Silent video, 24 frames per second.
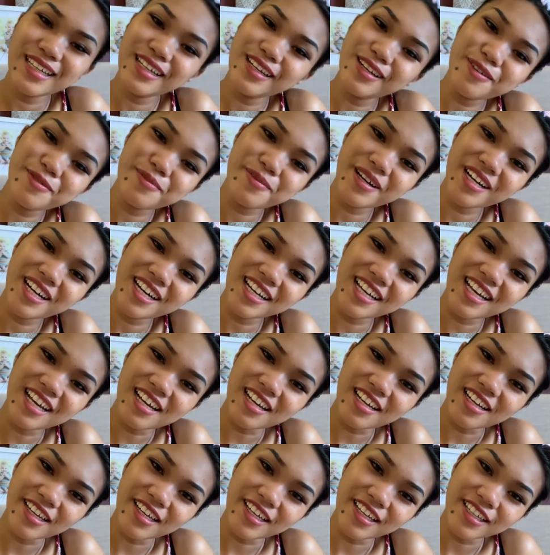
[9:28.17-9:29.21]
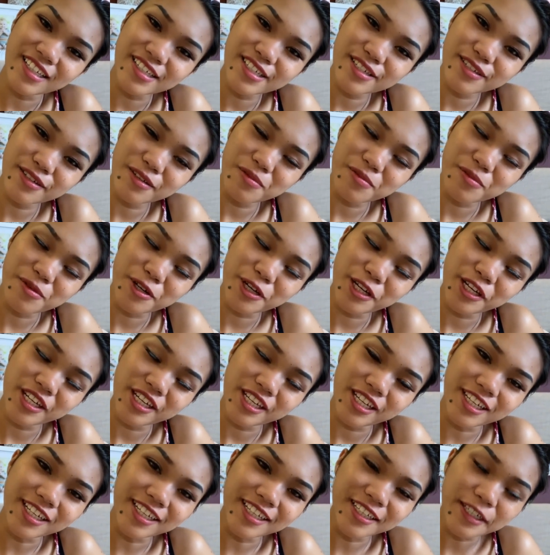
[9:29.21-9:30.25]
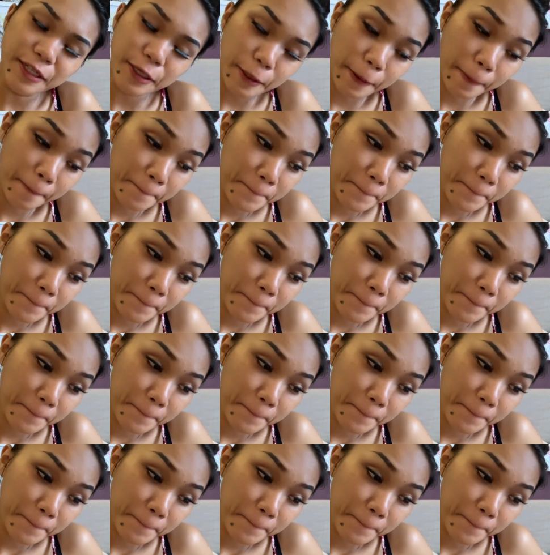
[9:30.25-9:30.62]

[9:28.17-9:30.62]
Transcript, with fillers: hello mga guys, good morning.